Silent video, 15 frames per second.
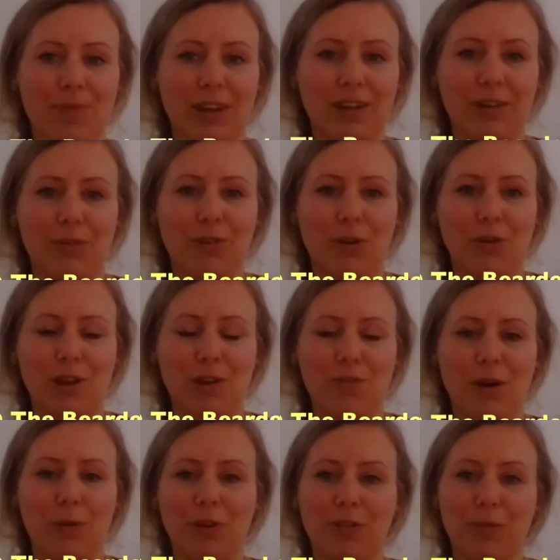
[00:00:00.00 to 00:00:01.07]
and it was only a
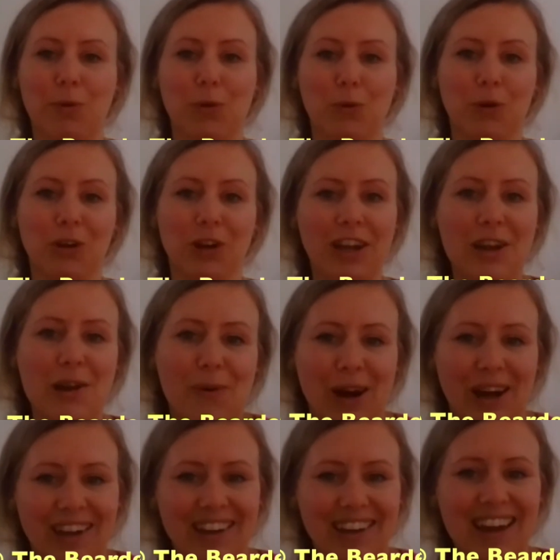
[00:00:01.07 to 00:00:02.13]
very small one
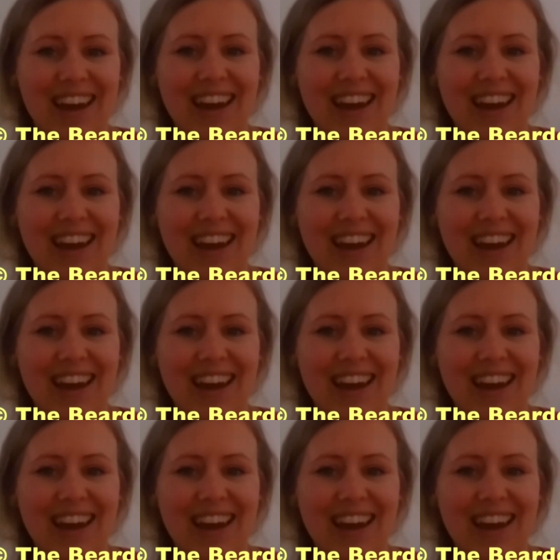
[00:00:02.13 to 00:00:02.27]
anyway.